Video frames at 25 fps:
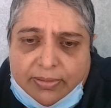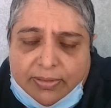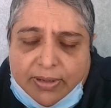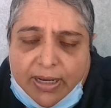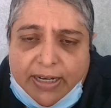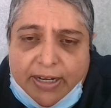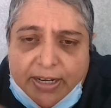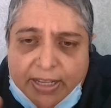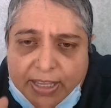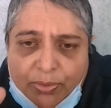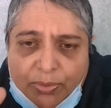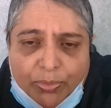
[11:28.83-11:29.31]

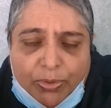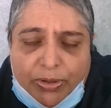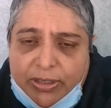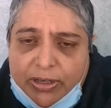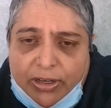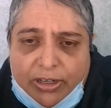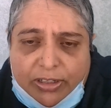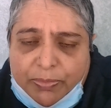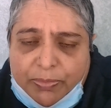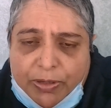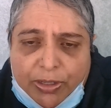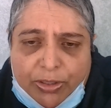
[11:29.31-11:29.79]
And He will
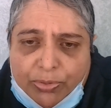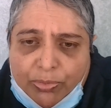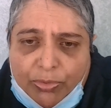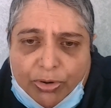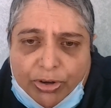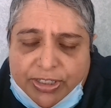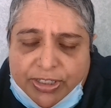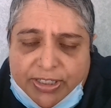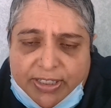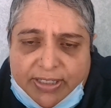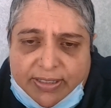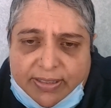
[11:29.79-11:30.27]
not be
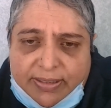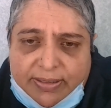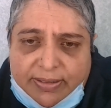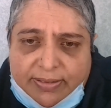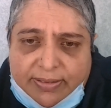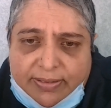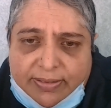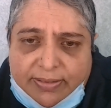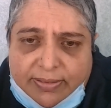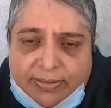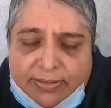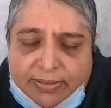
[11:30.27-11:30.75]
thwarted.
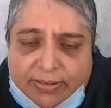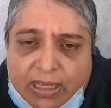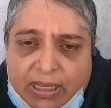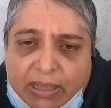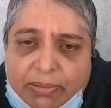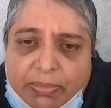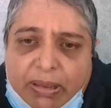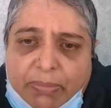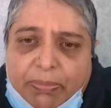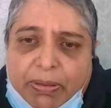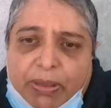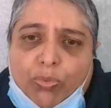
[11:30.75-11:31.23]

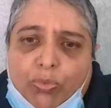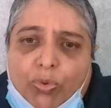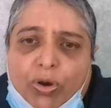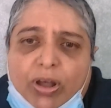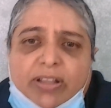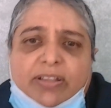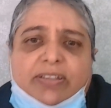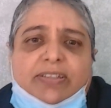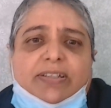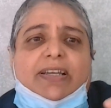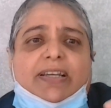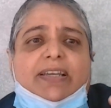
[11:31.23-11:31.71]
It may be
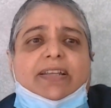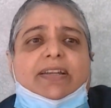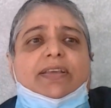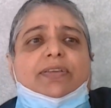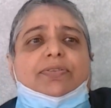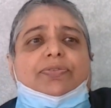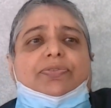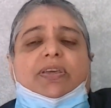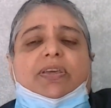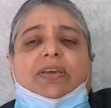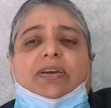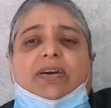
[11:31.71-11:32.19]
one tiny
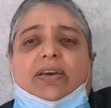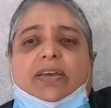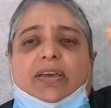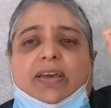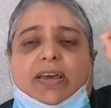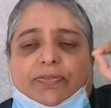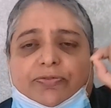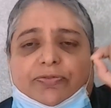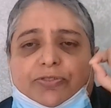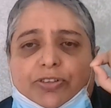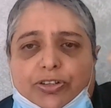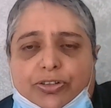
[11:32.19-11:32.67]
thing I
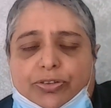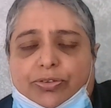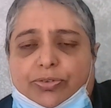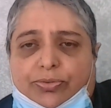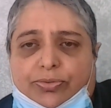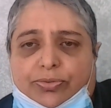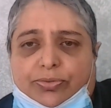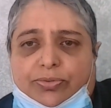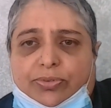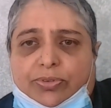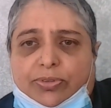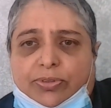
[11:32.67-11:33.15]
have to
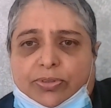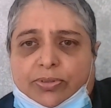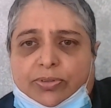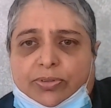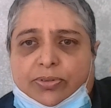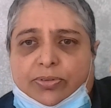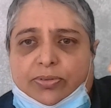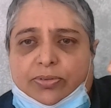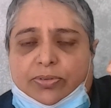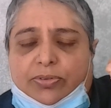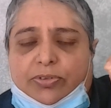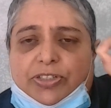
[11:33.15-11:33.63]
do.
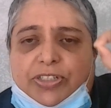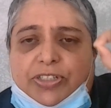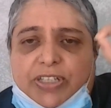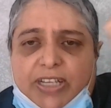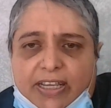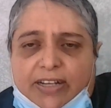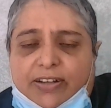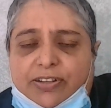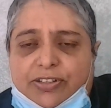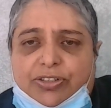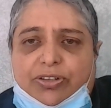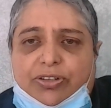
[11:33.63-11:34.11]

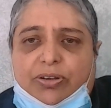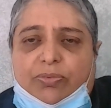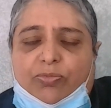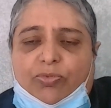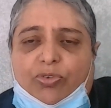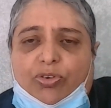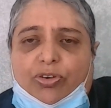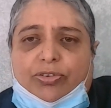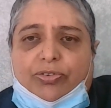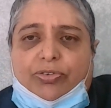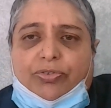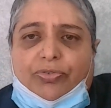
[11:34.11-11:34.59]
Say to
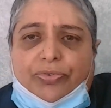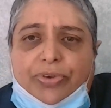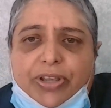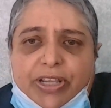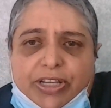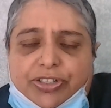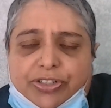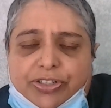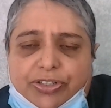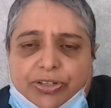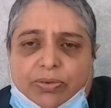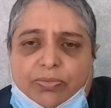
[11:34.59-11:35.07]
someone,
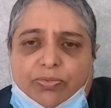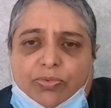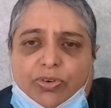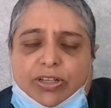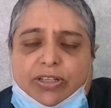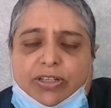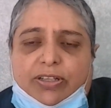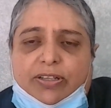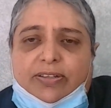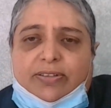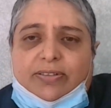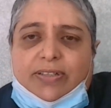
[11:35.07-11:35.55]
reach
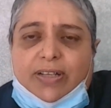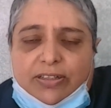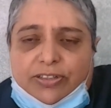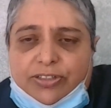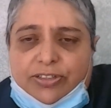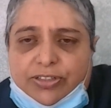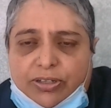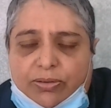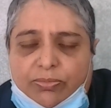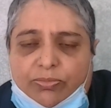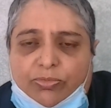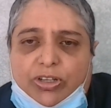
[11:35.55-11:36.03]
someone, tell
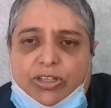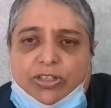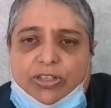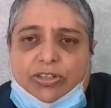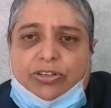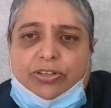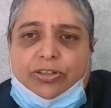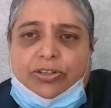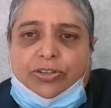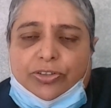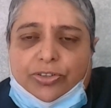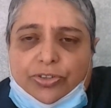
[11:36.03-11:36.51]
someone,
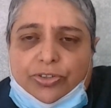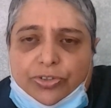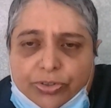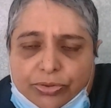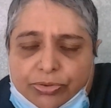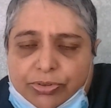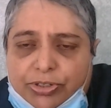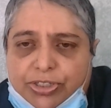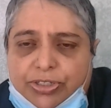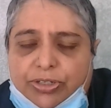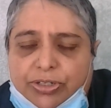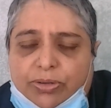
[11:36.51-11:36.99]

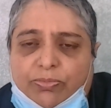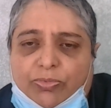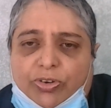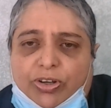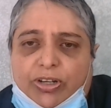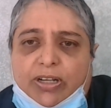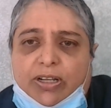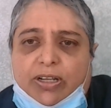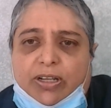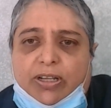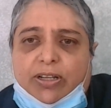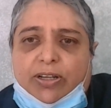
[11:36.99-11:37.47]
do to
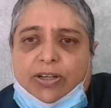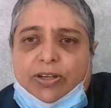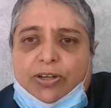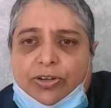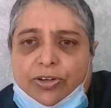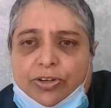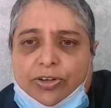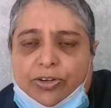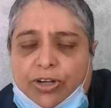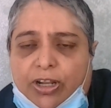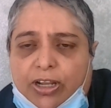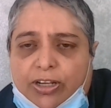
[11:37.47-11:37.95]
someone,
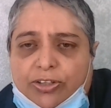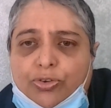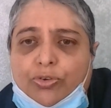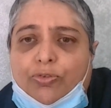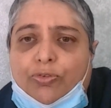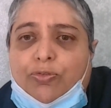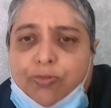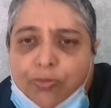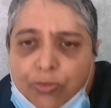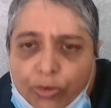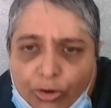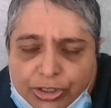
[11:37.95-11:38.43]
do
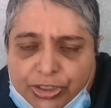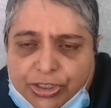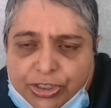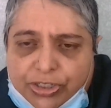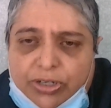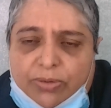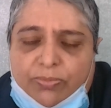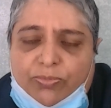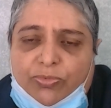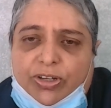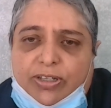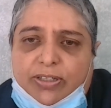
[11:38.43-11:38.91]
for
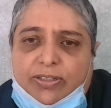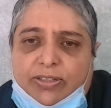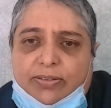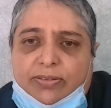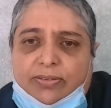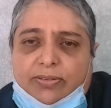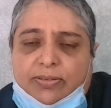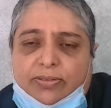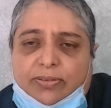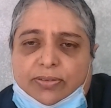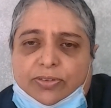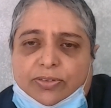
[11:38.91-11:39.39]
someone,
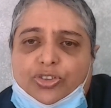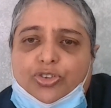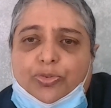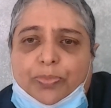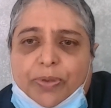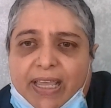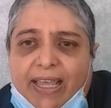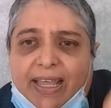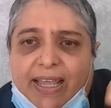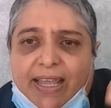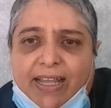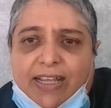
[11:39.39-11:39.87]
to
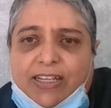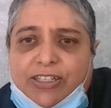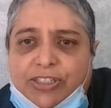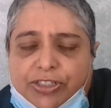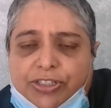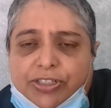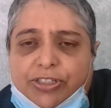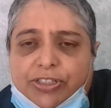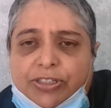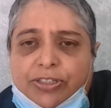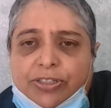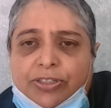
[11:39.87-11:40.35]
be
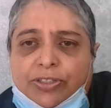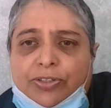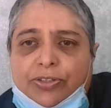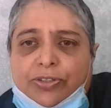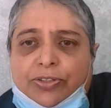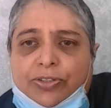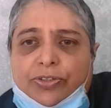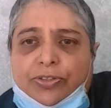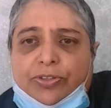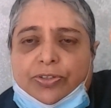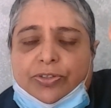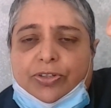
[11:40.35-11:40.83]
asked
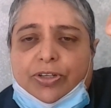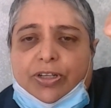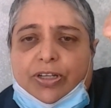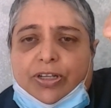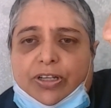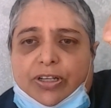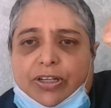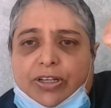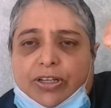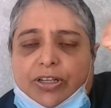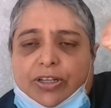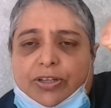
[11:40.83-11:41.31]

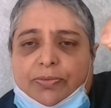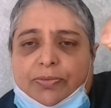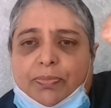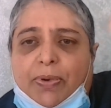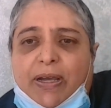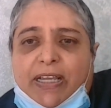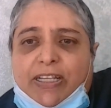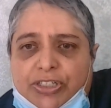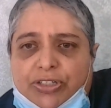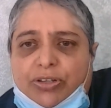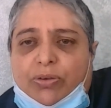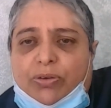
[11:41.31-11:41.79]

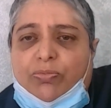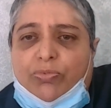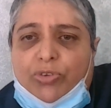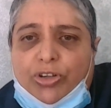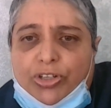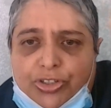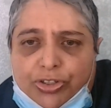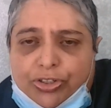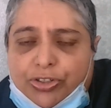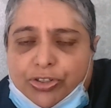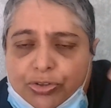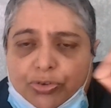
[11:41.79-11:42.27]
by
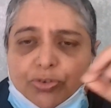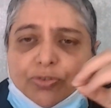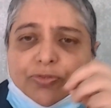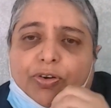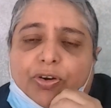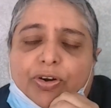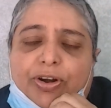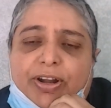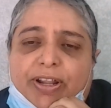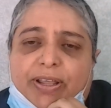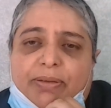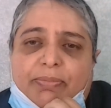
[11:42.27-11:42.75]
someone to do
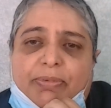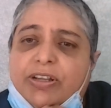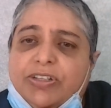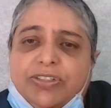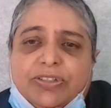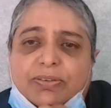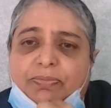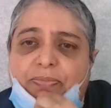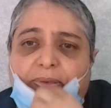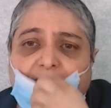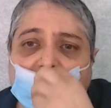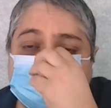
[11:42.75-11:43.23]
for them. It
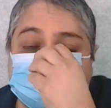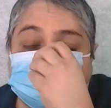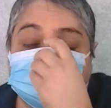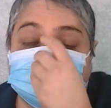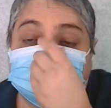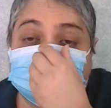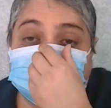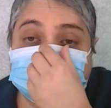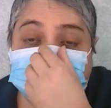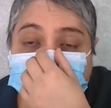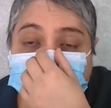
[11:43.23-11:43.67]
doesn't matter.